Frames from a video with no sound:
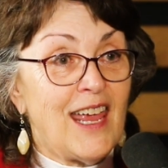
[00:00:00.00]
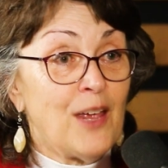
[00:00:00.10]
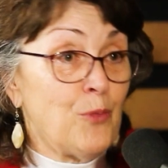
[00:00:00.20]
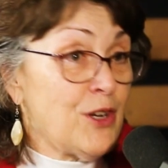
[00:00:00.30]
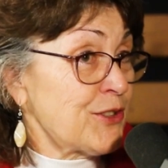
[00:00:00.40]

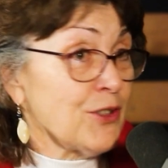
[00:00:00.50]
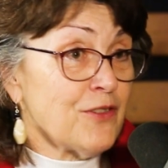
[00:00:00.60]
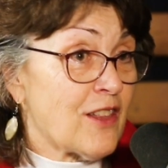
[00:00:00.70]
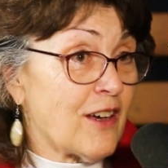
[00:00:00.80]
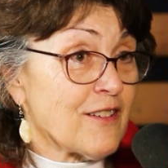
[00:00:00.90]
And we
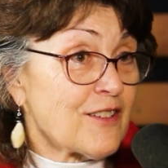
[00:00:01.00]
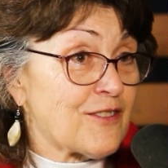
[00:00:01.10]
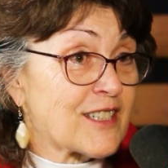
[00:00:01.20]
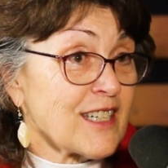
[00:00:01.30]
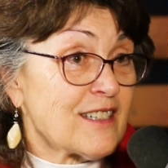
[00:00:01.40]
serve a lot of
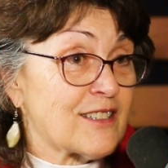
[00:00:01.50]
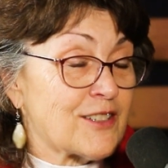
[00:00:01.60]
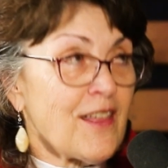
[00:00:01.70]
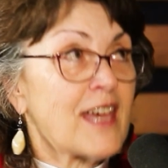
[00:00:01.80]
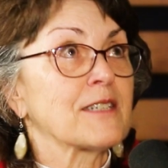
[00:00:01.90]
those kids.
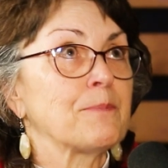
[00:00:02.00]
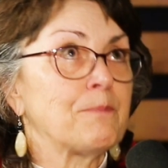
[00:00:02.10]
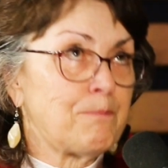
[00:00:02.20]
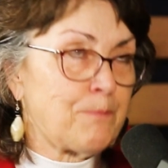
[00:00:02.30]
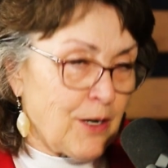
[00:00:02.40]
So that's
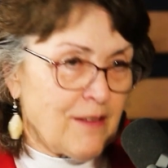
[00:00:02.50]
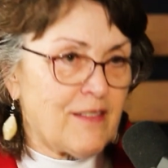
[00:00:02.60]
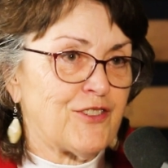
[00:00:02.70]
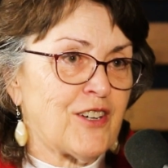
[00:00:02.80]
part of the